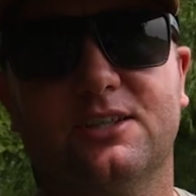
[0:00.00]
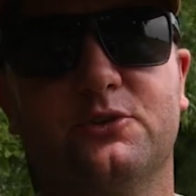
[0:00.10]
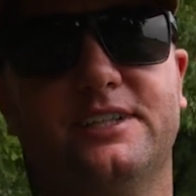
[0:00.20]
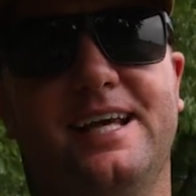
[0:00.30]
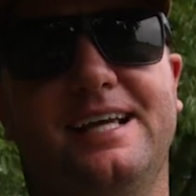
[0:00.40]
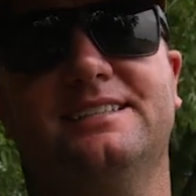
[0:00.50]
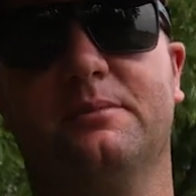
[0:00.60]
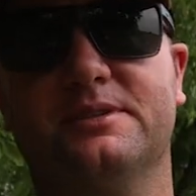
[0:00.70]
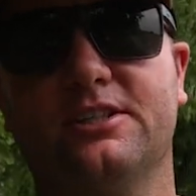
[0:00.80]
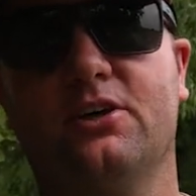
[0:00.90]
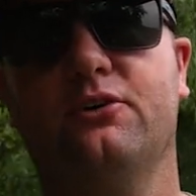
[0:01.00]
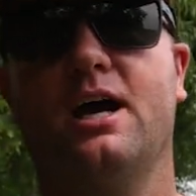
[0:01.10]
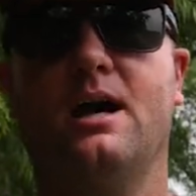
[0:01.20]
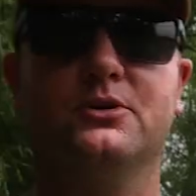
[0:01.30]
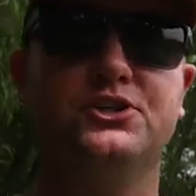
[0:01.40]
On today's episode,
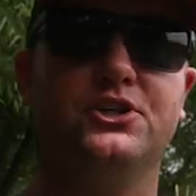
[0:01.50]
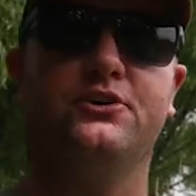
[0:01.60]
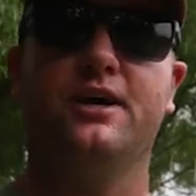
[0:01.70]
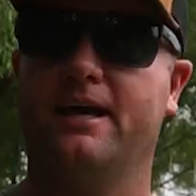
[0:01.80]
I'm gonna show you